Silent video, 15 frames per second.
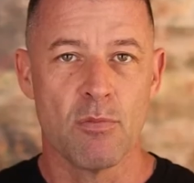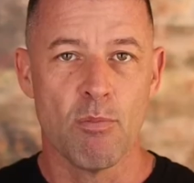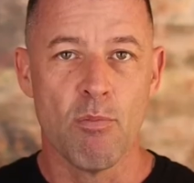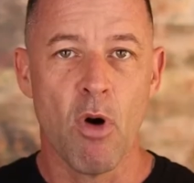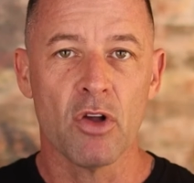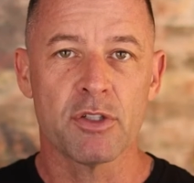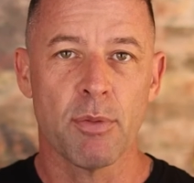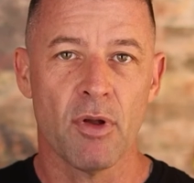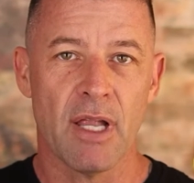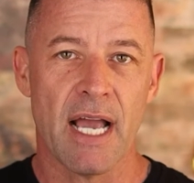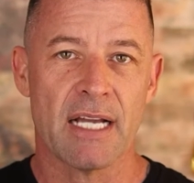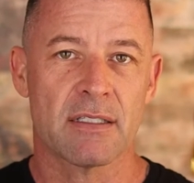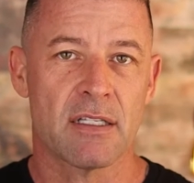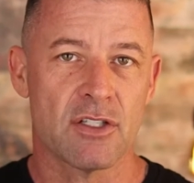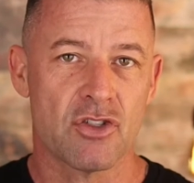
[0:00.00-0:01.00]
multiple
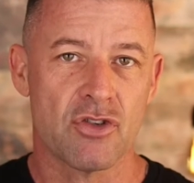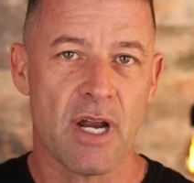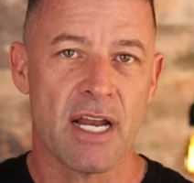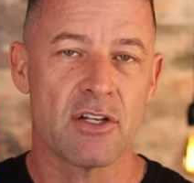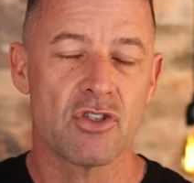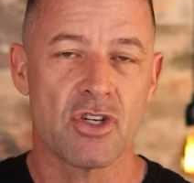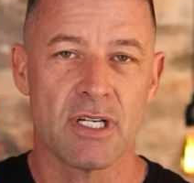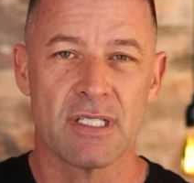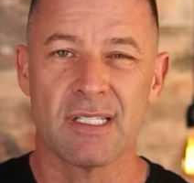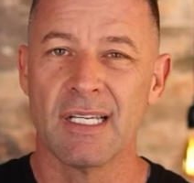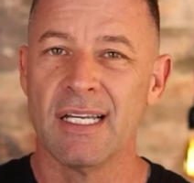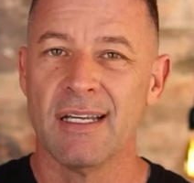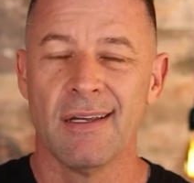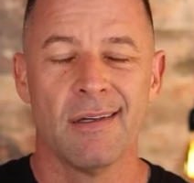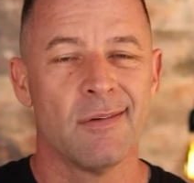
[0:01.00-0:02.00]
exit strategies.
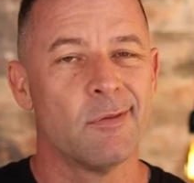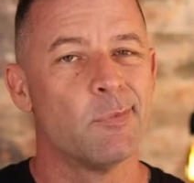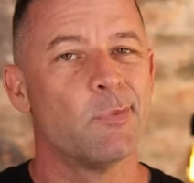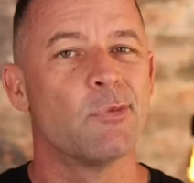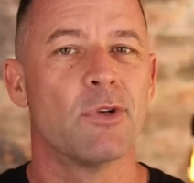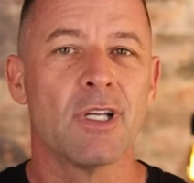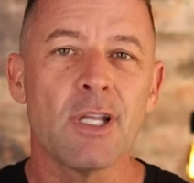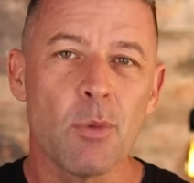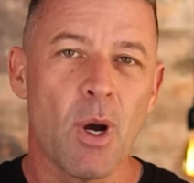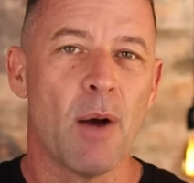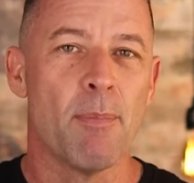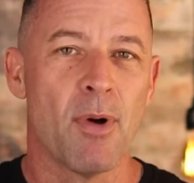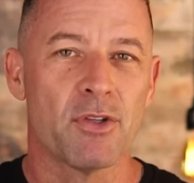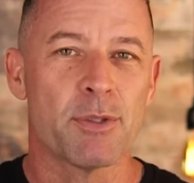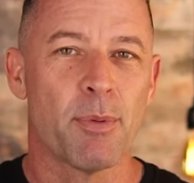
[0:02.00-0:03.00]
Really what
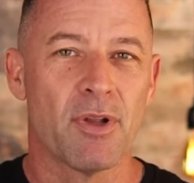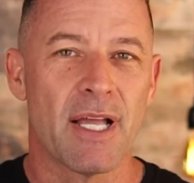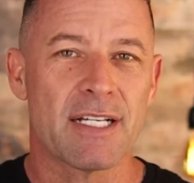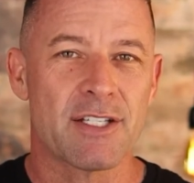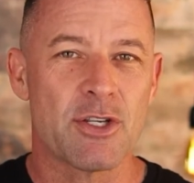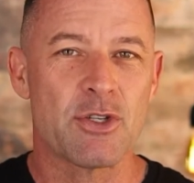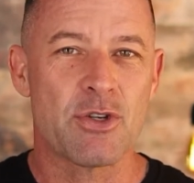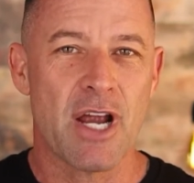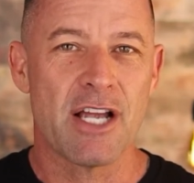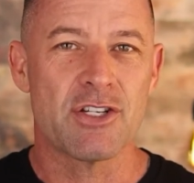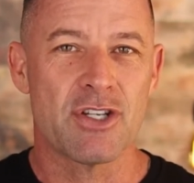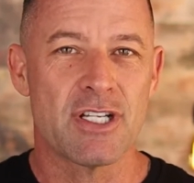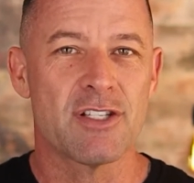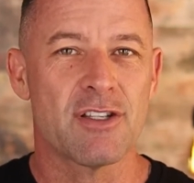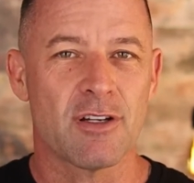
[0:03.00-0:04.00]
multiple exit
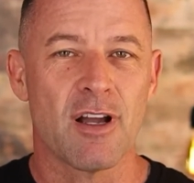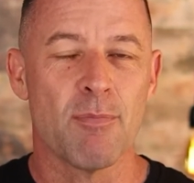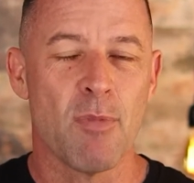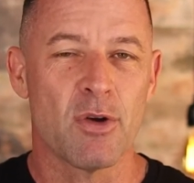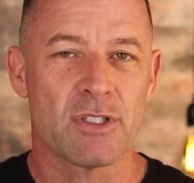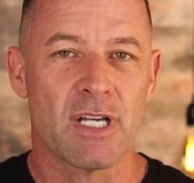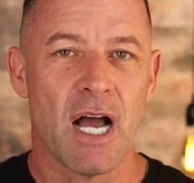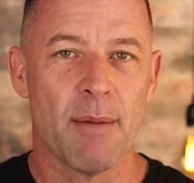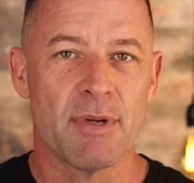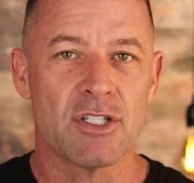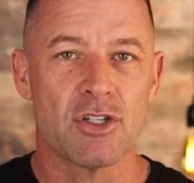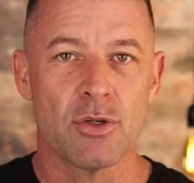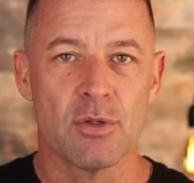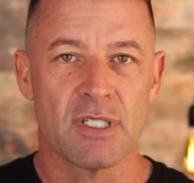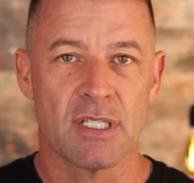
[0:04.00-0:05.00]
strategies, the most common
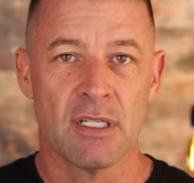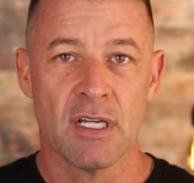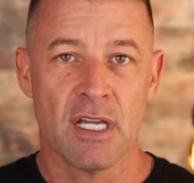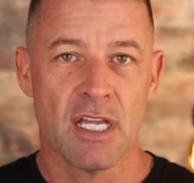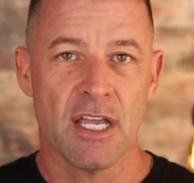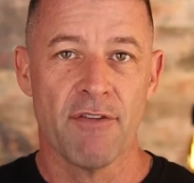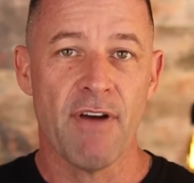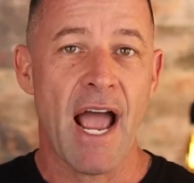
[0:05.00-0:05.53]
two is, if